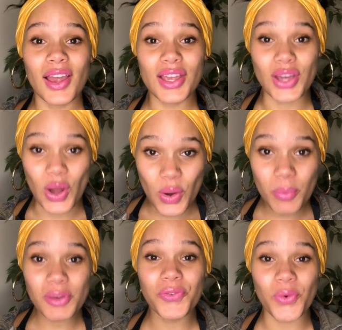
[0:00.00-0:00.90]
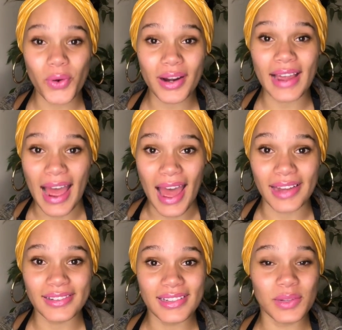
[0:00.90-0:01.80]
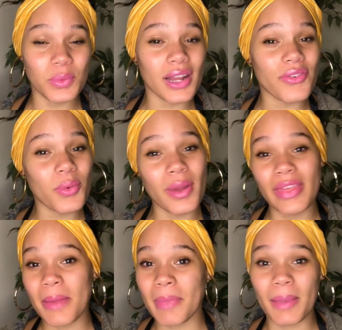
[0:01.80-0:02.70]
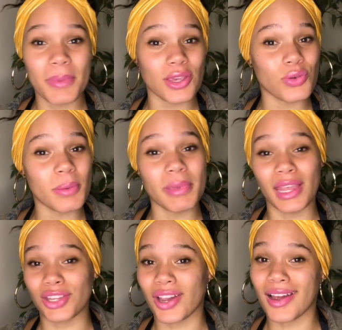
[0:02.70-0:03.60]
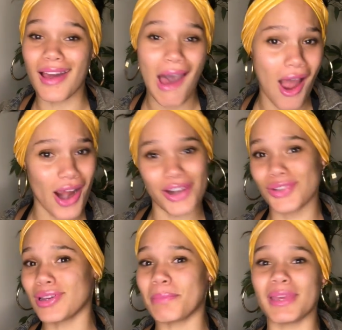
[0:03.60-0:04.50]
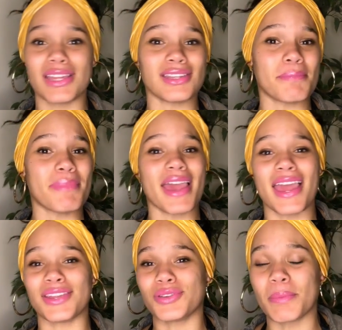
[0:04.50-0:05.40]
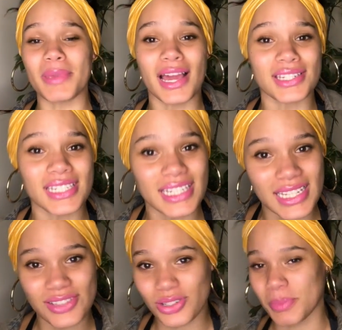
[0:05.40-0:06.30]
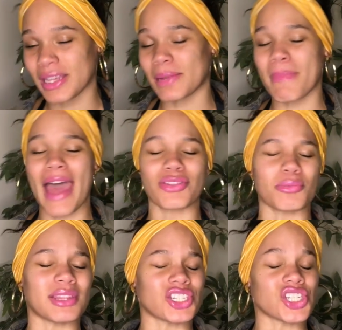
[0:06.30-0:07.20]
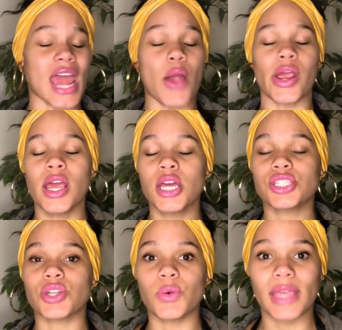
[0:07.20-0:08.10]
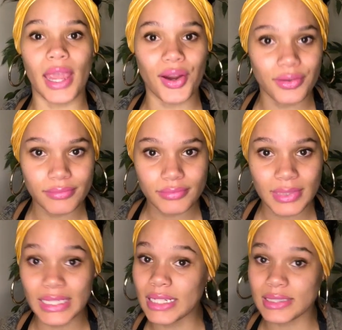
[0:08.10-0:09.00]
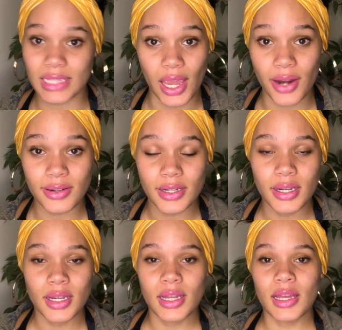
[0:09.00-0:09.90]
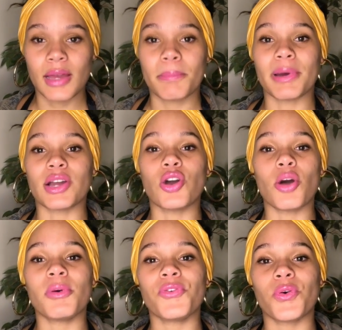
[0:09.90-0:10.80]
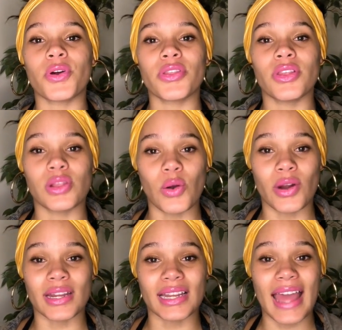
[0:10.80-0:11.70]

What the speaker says: go before God in whatever way that may be. You could be in your car, you could be in your bed, you could be on your knees, you could be in the bathroom, in the shower. Don't care. He doesn't care. But go before the Lord and